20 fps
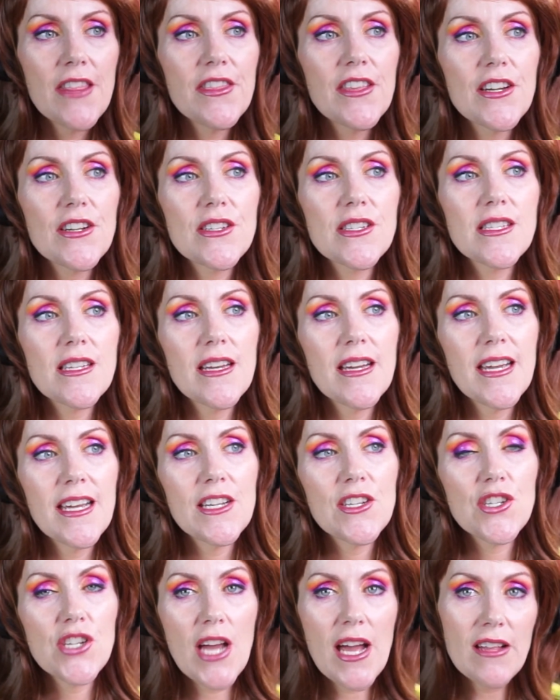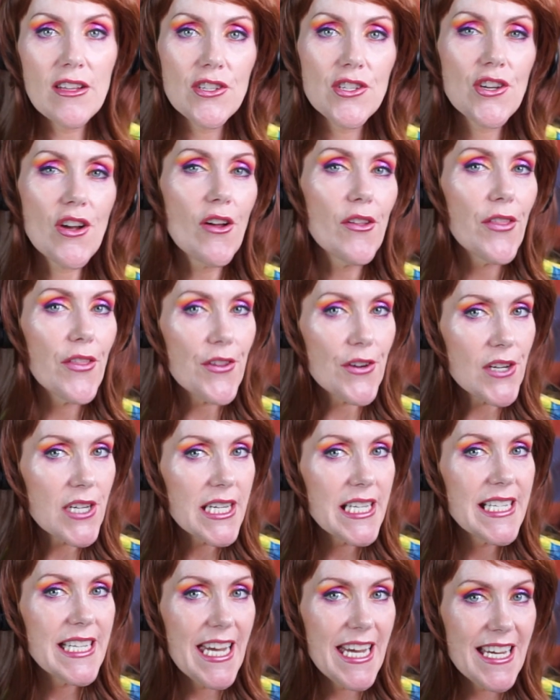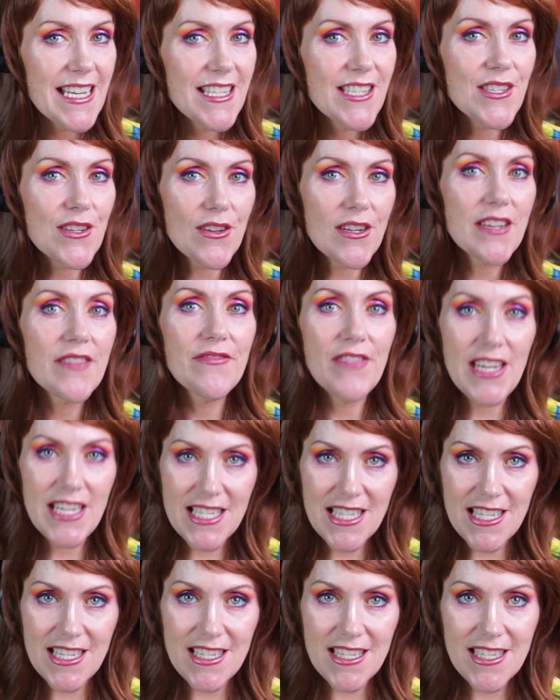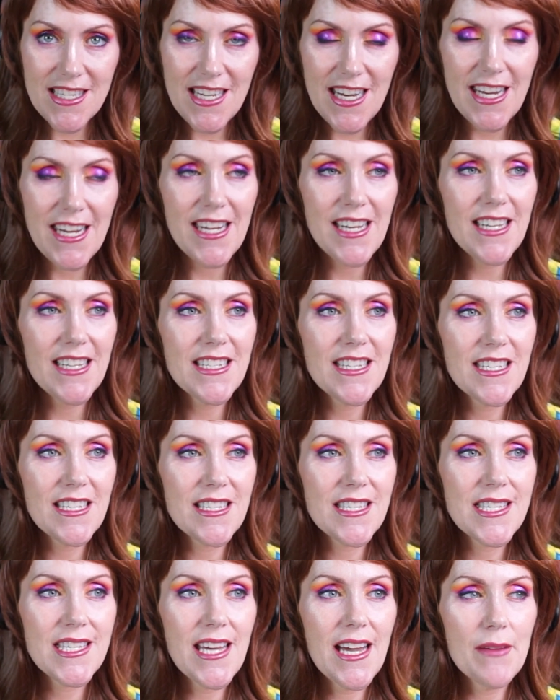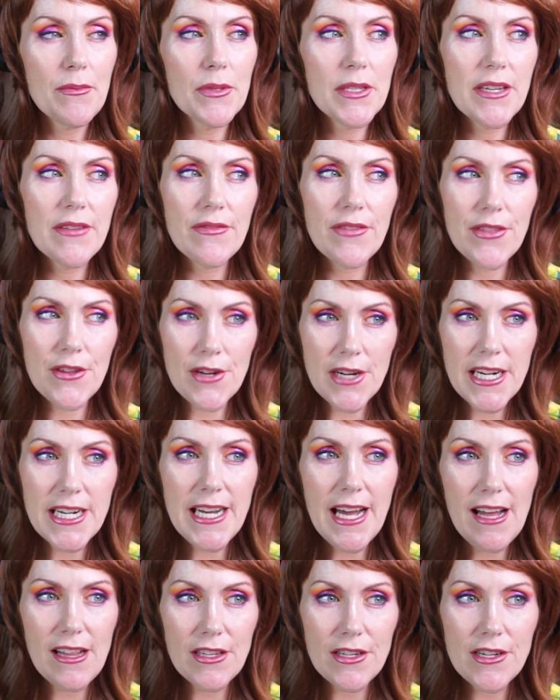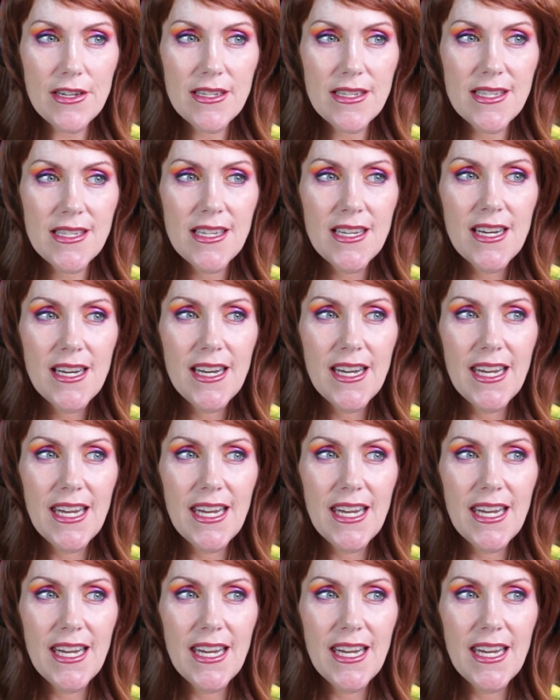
There's a challenge called 30 Days, 30 Faces, and it's, I believe, $30.